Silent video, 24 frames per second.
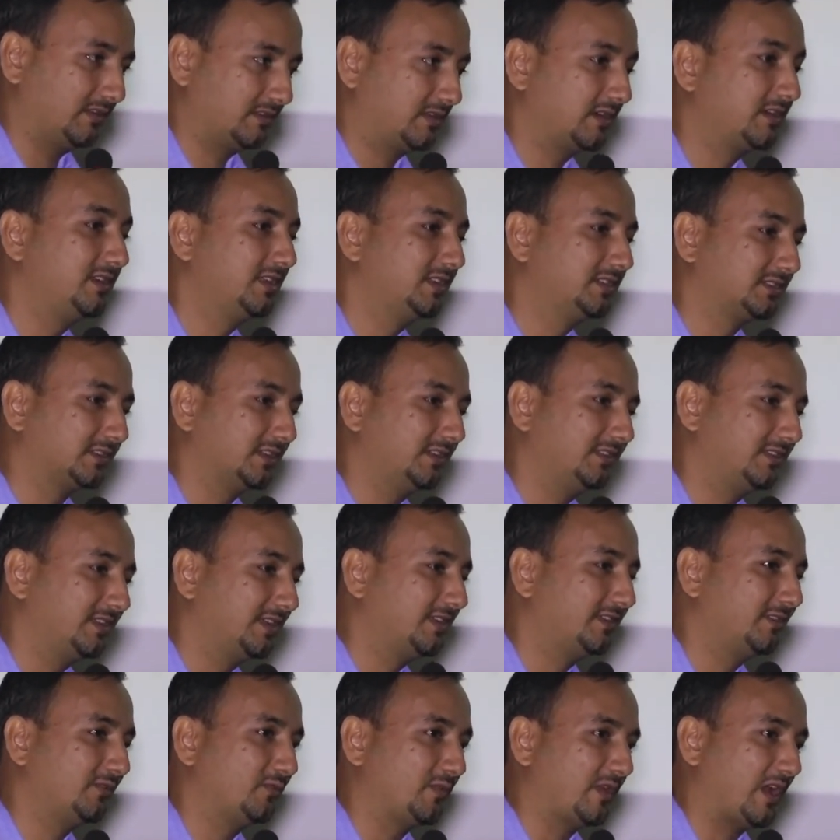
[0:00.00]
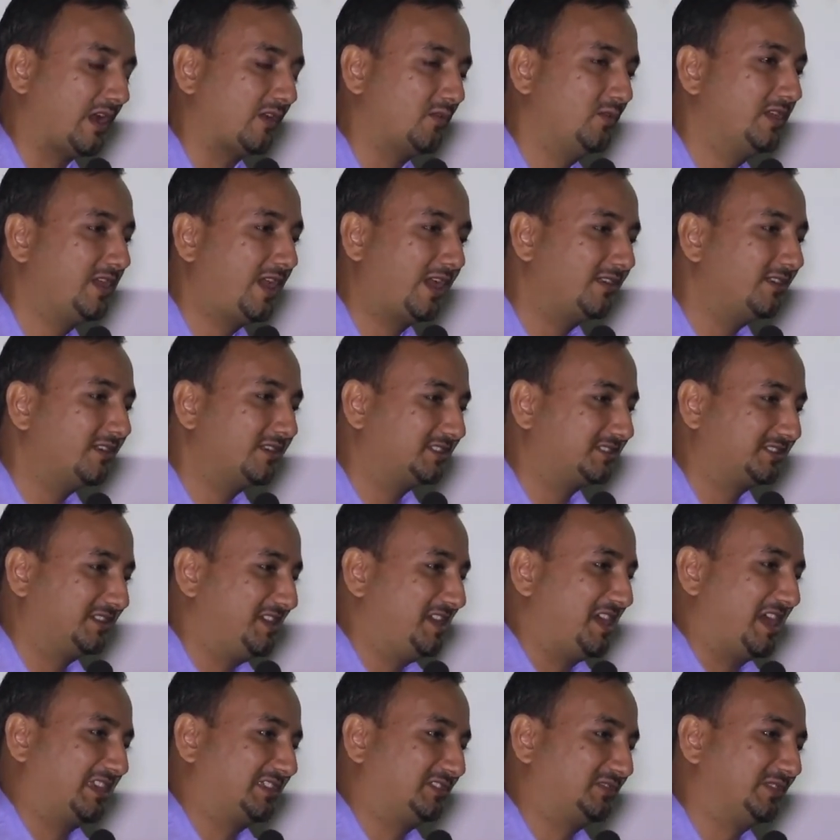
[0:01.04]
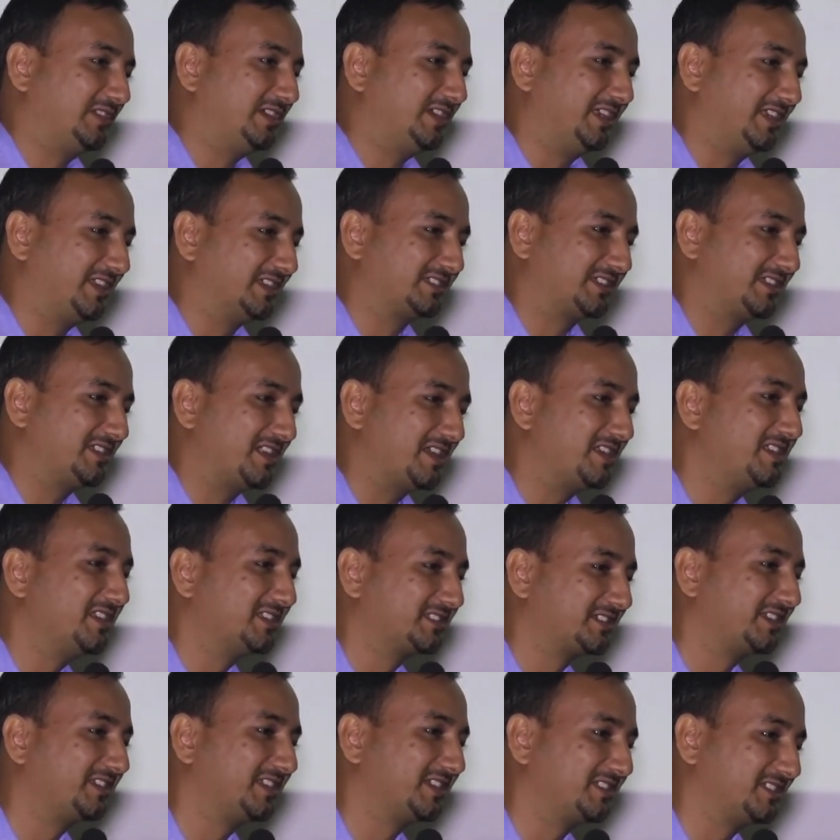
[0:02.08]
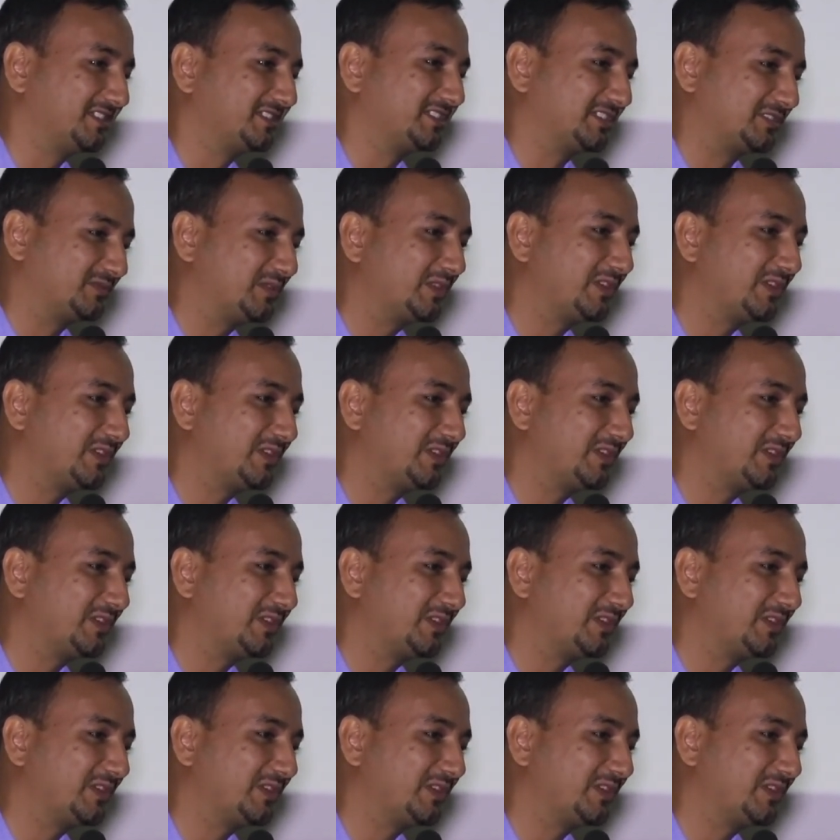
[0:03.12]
condition, then we cannot say actually it is an undescended testis,